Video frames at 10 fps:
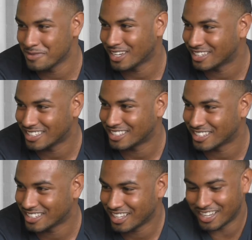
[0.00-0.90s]
get
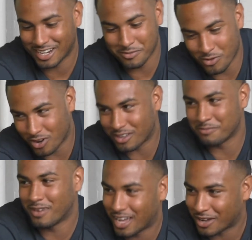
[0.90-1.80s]
this, and that. And I'm walking
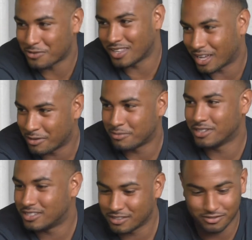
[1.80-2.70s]
back with like a
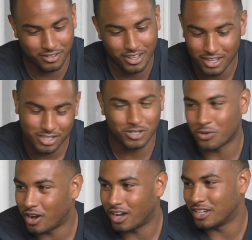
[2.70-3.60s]
bunch of
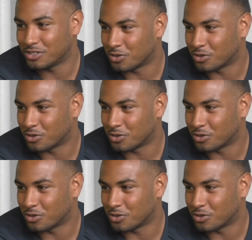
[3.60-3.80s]
squash or